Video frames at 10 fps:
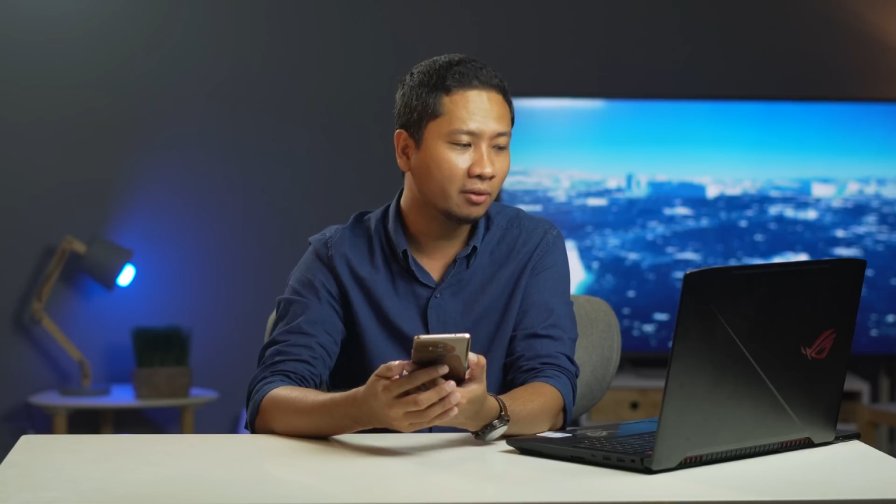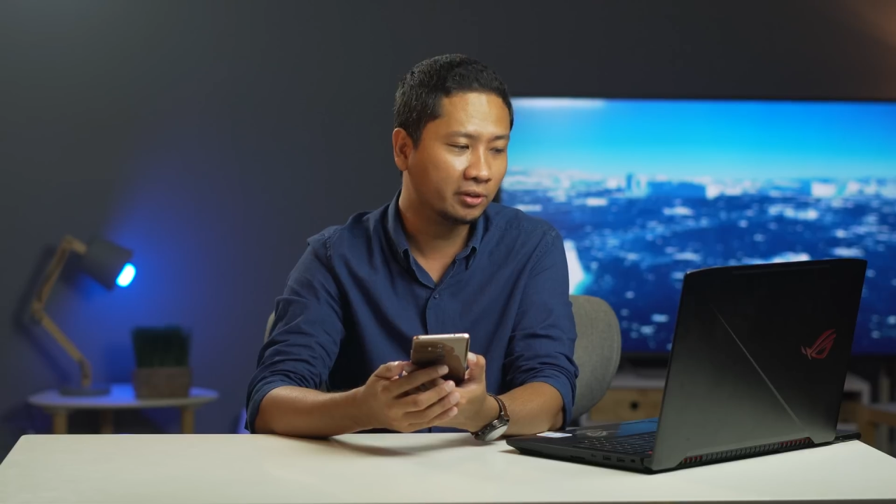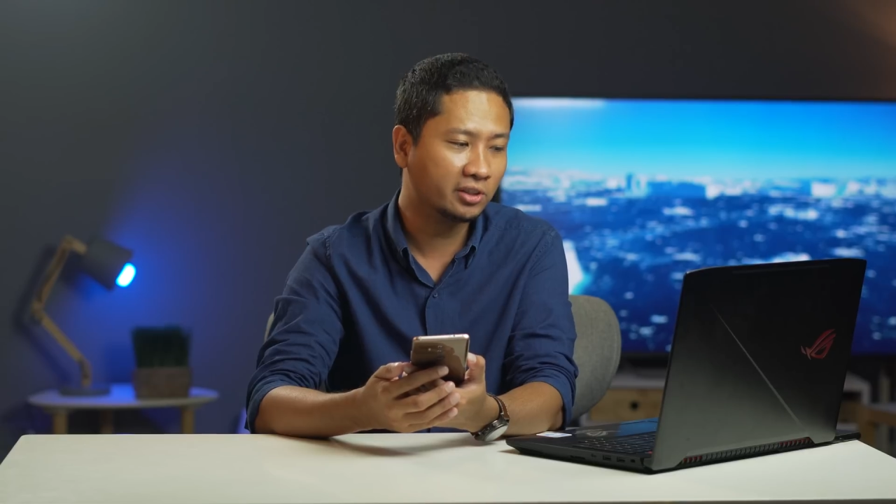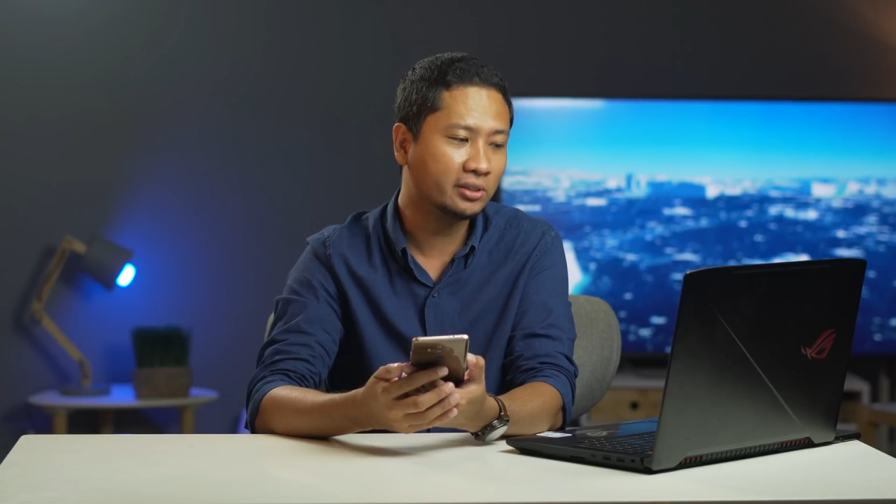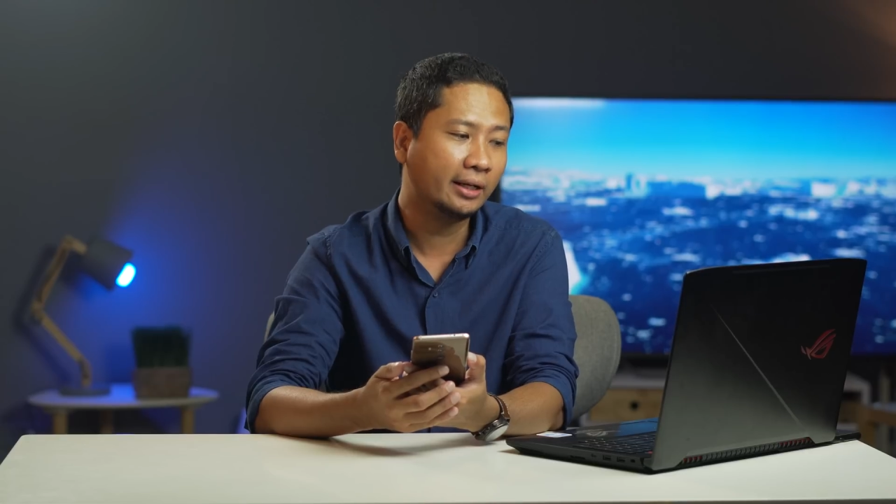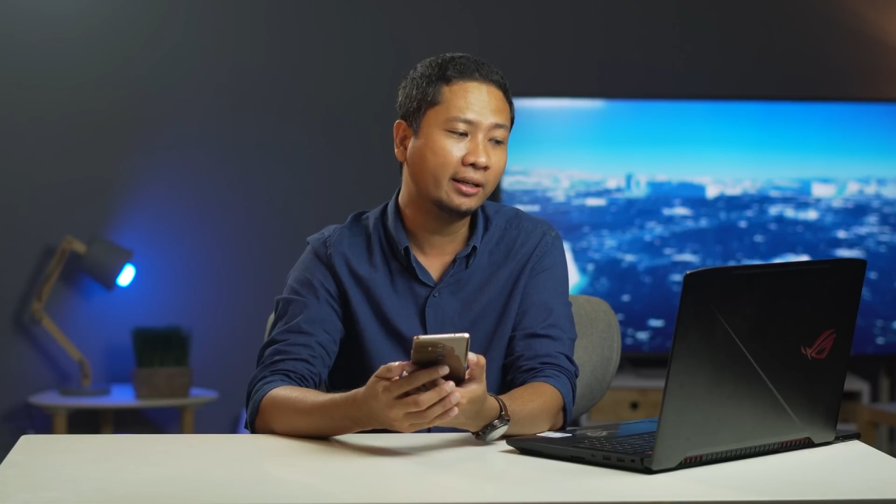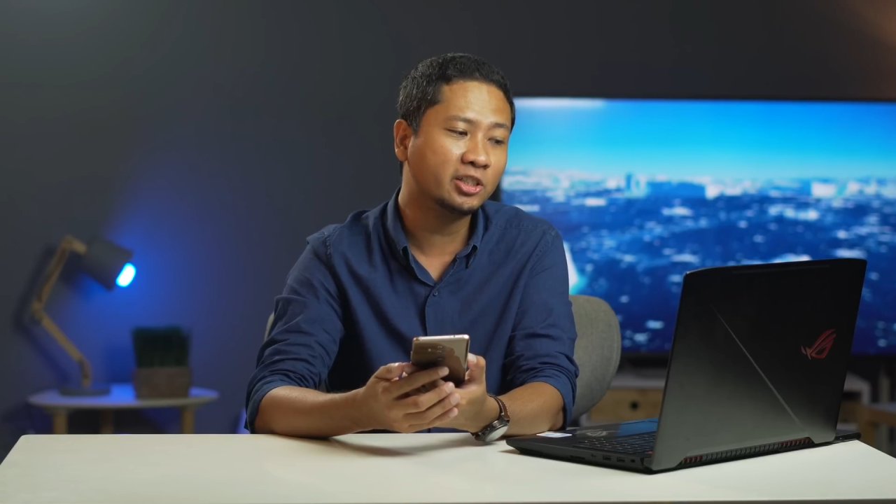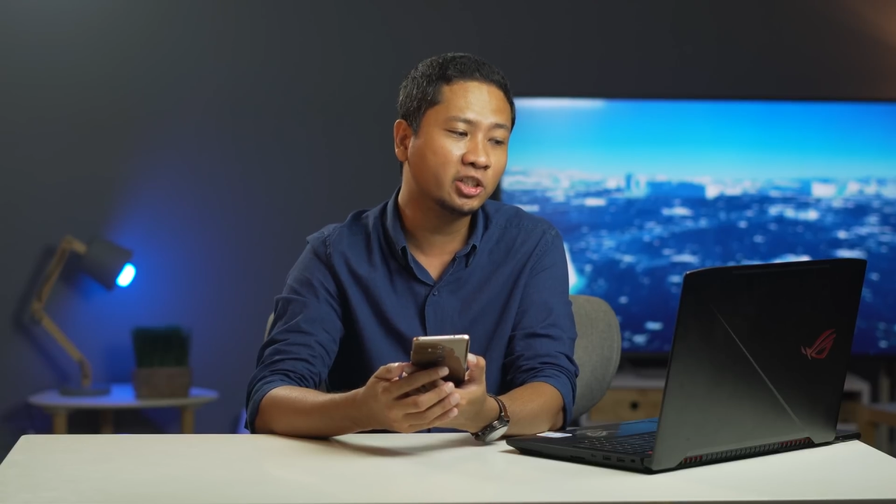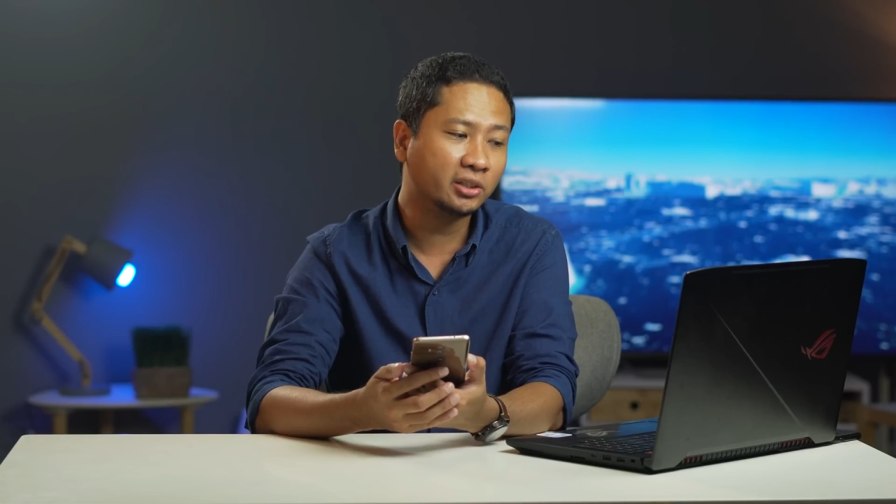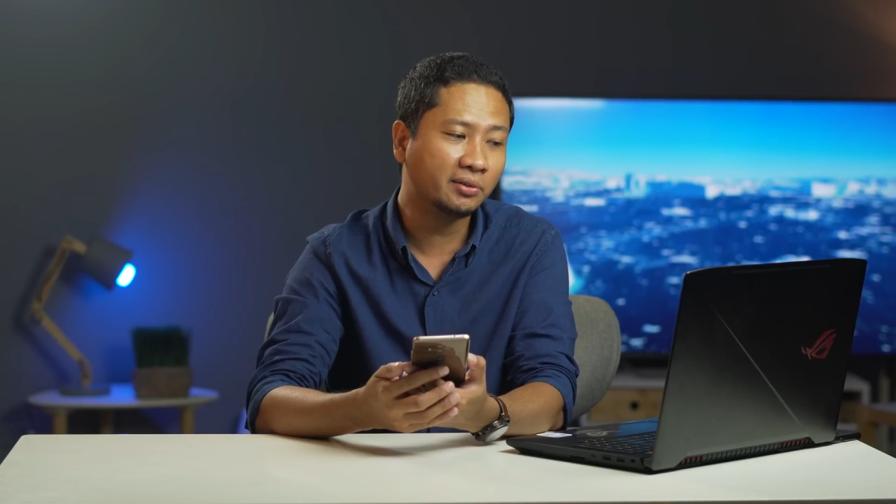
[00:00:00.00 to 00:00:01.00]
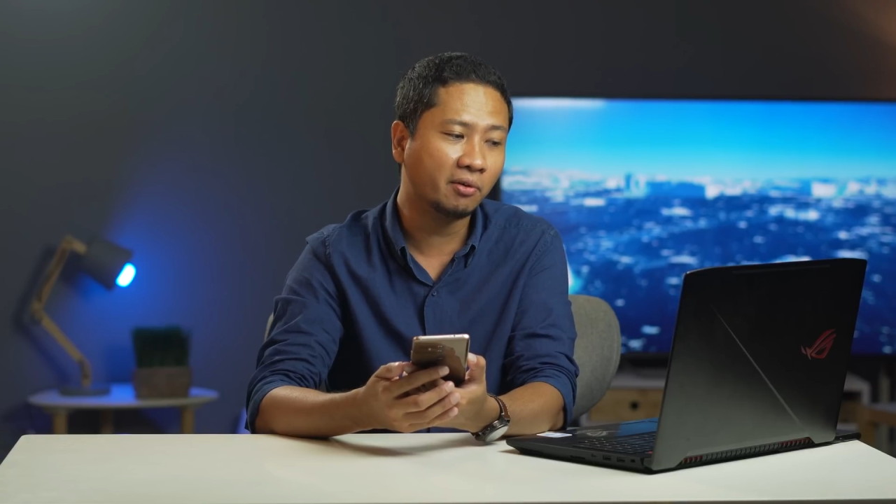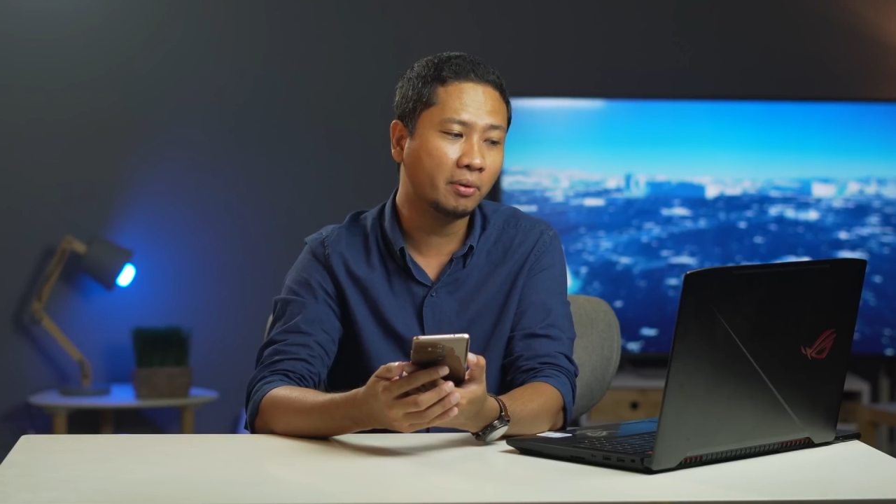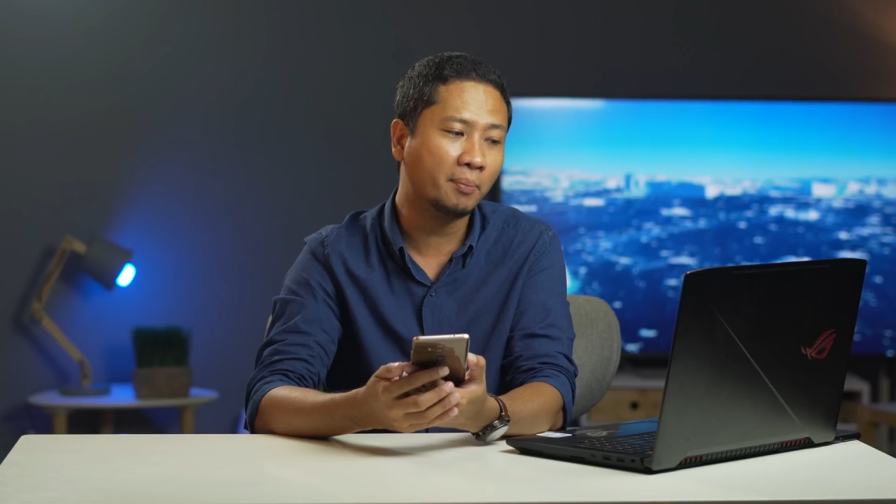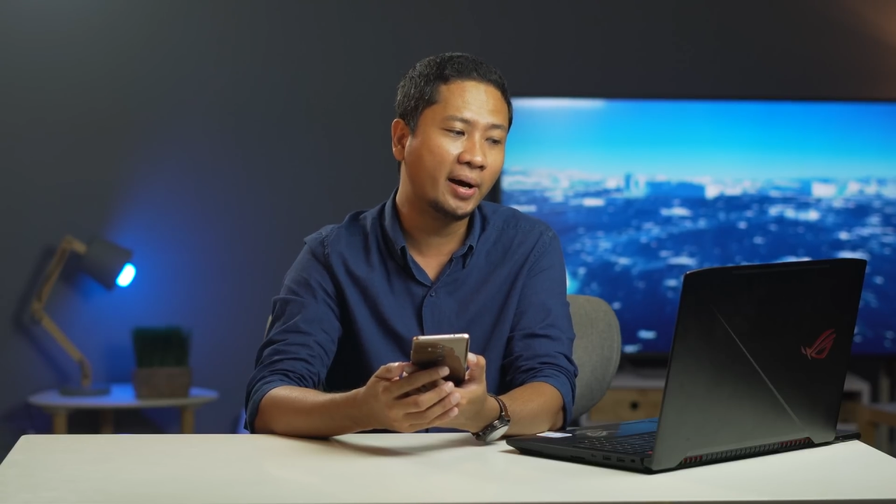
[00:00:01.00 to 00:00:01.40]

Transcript: which is an initiative of the